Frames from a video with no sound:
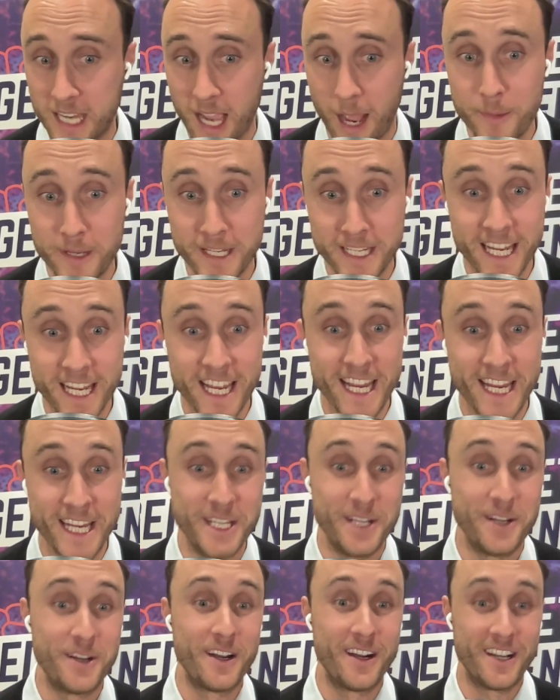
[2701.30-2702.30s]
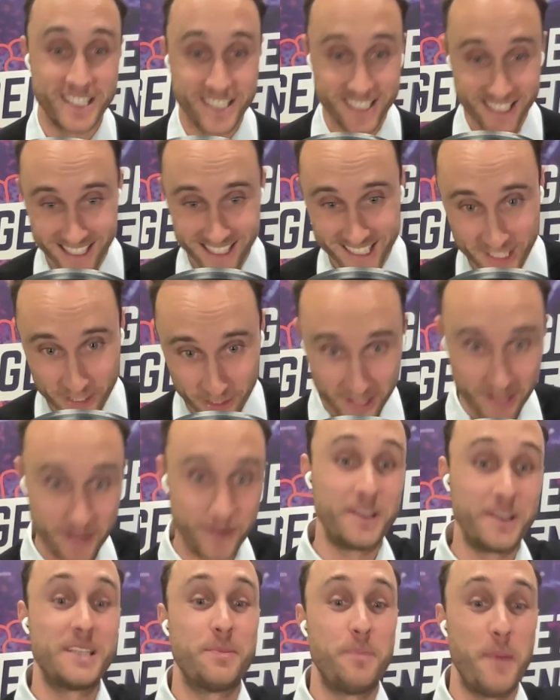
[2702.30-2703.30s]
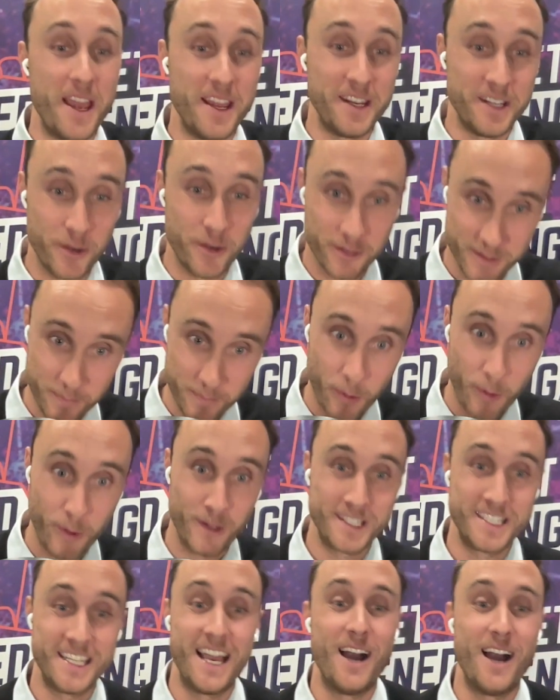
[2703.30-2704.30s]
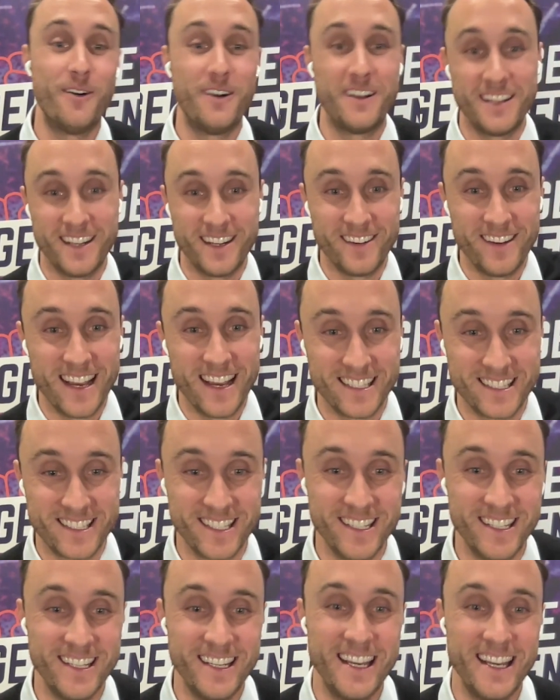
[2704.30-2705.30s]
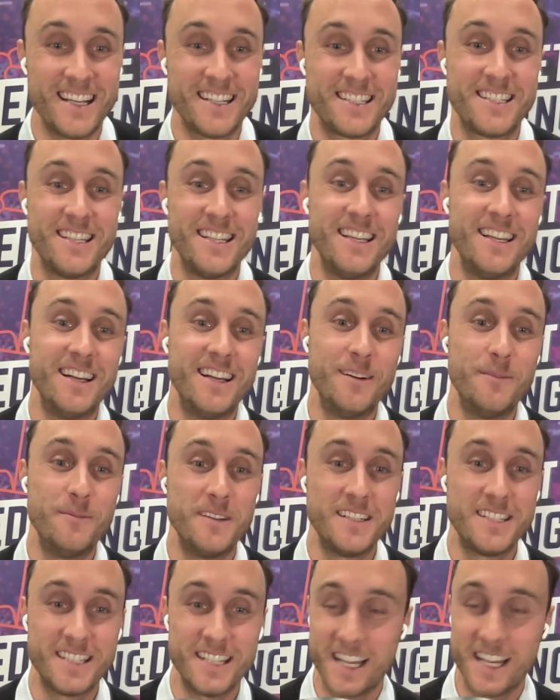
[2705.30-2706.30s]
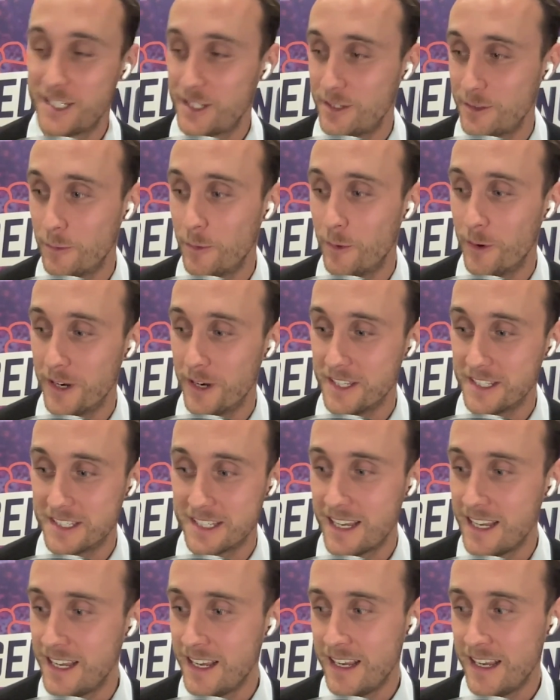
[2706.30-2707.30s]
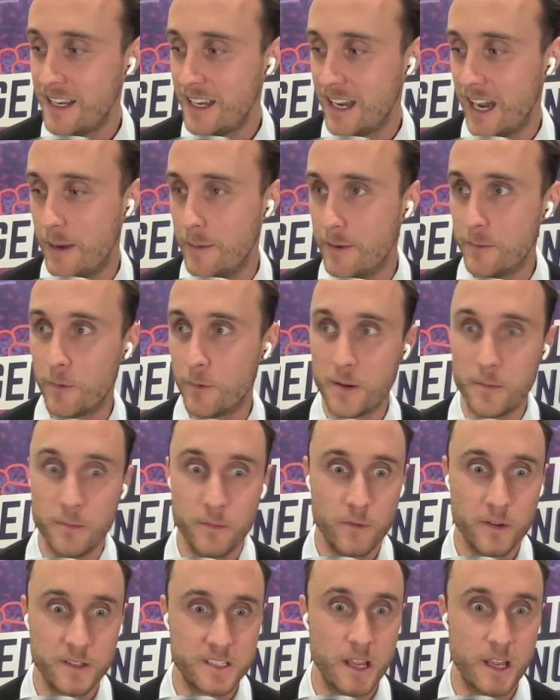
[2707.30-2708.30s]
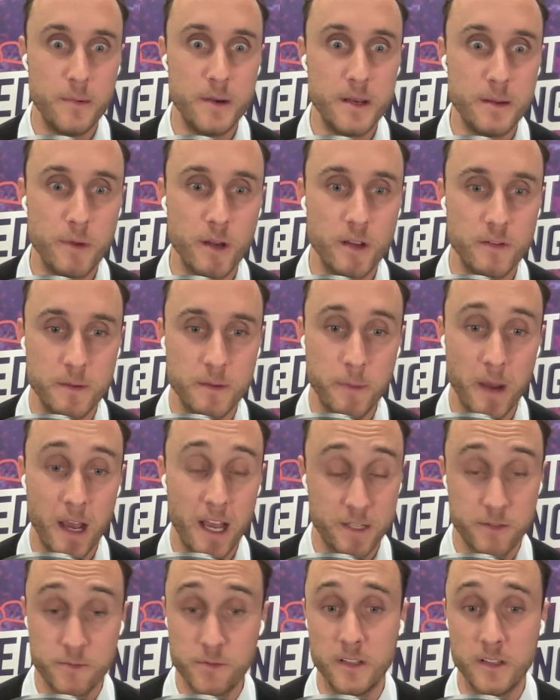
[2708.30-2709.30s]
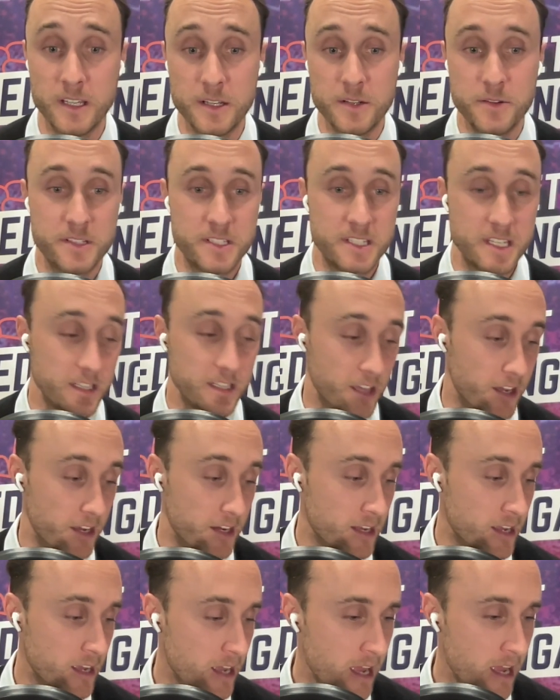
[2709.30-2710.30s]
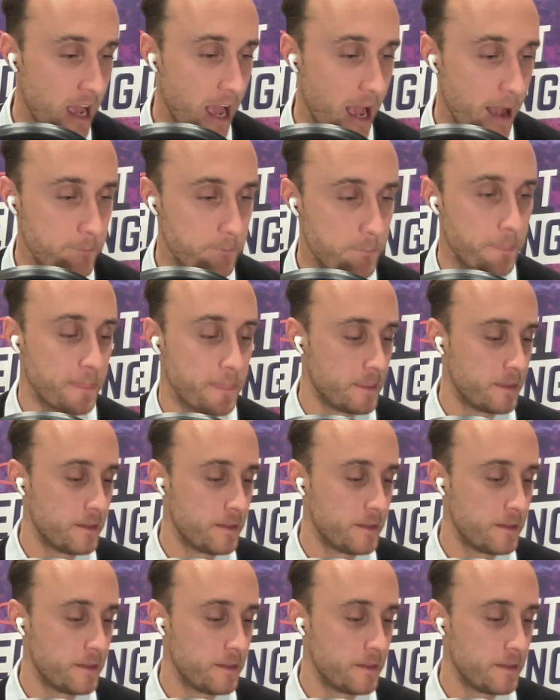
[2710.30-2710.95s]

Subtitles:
coming in. You guys trying to expand your sports out to the international waters. I mean, what so many moving parts. Really interesting though. And